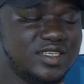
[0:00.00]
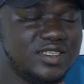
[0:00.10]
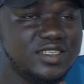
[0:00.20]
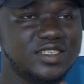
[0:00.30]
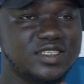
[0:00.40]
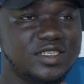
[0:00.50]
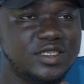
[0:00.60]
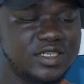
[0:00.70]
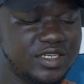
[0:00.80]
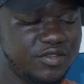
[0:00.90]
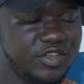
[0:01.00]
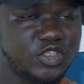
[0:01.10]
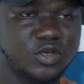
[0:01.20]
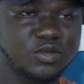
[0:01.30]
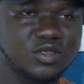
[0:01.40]
This is the
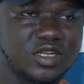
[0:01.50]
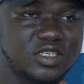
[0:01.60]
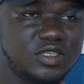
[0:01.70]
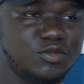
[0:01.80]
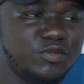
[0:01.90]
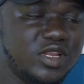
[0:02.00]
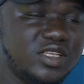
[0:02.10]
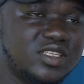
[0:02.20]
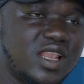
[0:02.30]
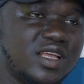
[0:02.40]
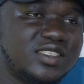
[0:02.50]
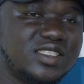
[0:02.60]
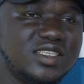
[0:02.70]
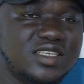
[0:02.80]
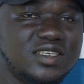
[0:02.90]
division that took place last
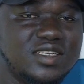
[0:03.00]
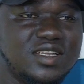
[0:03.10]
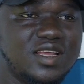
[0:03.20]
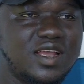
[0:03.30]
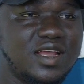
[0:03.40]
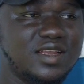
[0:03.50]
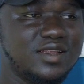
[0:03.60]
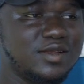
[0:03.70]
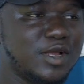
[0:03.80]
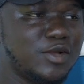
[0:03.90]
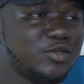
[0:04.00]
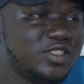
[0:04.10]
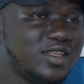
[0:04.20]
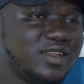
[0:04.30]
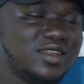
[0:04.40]
year, and then I will
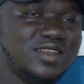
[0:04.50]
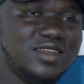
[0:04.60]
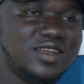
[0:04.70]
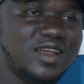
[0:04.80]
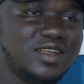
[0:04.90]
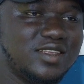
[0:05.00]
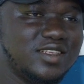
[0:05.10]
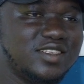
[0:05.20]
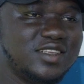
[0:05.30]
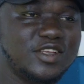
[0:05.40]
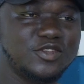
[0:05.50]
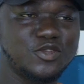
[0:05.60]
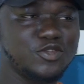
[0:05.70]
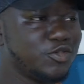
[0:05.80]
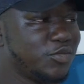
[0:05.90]
say this year is
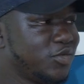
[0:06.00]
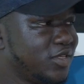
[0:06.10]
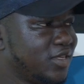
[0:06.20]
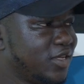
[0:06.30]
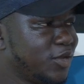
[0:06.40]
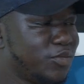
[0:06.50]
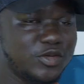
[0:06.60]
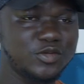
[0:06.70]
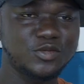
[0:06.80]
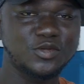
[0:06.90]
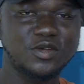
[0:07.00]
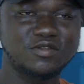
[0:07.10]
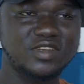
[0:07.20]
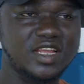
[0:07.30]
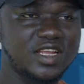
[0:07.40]
going to be a battle
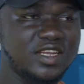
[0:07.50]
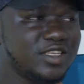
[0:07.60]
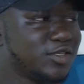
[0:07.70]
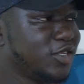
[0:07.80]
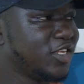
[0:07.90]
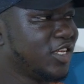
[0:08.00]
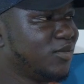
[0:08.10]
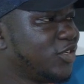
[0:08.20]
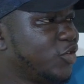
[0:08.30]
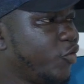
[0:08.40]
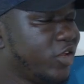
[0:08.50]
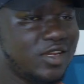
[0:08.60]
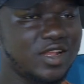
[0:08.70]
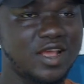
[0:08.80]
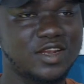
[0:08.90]
of Titanic between
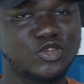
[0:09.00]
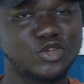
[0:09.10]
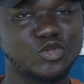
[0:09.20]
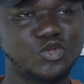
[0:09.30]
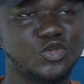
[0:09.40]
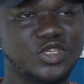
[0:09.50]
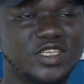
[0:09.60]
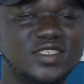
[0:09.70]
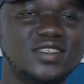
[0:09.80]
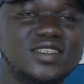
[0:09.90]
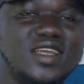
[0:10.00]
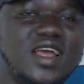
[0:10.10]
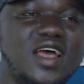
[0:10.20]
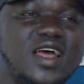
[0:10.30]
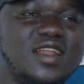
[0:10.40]
Region 2 East
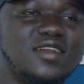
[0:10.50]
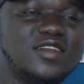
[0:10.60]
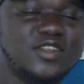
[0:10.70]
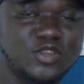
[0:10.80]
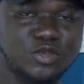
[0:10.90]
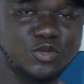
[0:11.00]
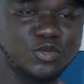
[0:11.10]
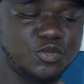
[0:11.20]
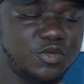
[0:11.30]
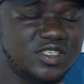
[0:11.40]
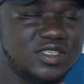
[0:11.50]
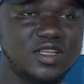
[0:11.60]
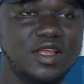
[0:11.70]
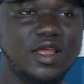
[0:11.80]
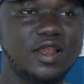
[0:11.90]
and Region 2 West.
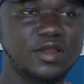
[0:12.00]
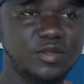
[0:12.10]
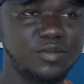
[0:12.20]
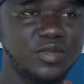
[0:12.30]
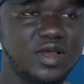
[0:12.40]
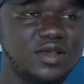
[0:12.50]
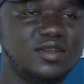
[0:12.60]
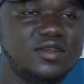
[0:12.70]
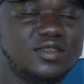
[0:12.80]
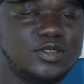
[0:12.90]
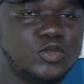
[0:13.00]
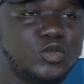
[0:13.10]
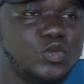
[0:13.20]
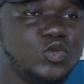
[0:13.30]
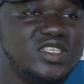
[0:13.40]
Remember, Region
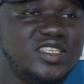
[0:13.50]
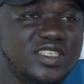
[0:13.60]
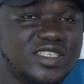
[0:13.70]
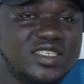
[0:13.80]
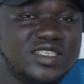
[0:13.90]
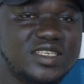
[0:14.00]
2 East